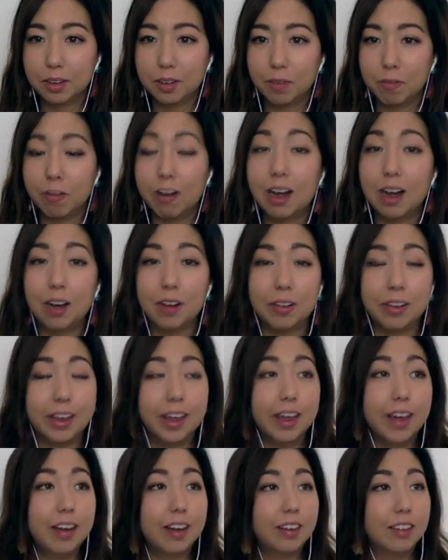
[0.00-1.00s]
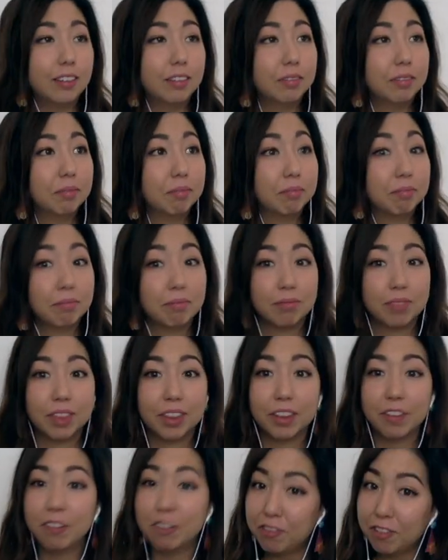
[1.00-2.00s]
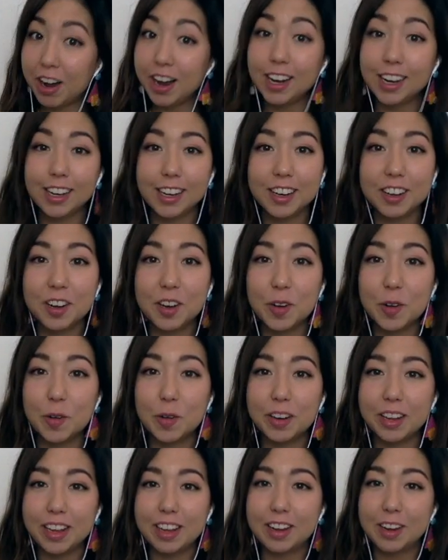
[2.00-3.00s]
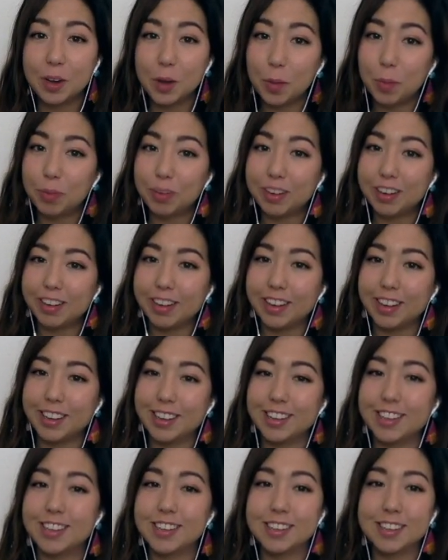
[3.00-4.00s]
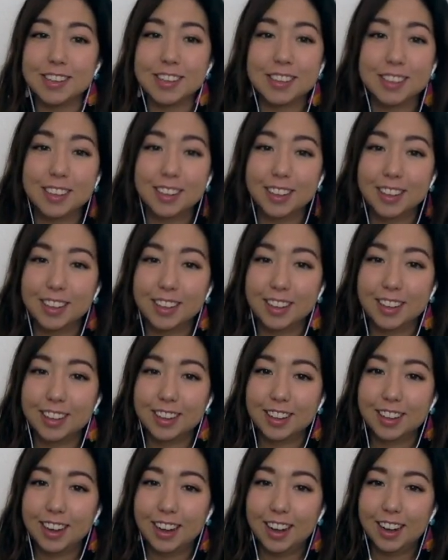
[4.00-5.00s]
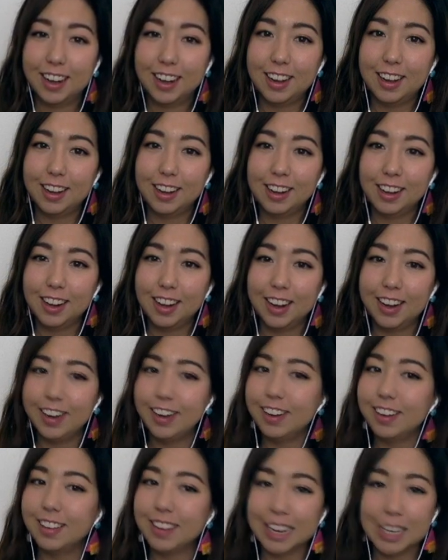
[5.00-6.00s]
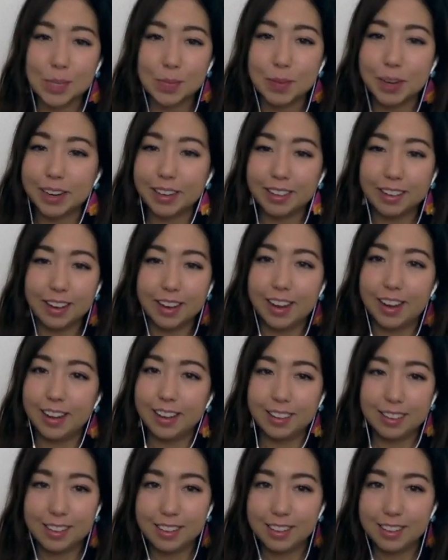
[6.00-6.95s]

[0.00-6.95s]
Wow, yeah. We finally know who the culprit is. I didn't expect that.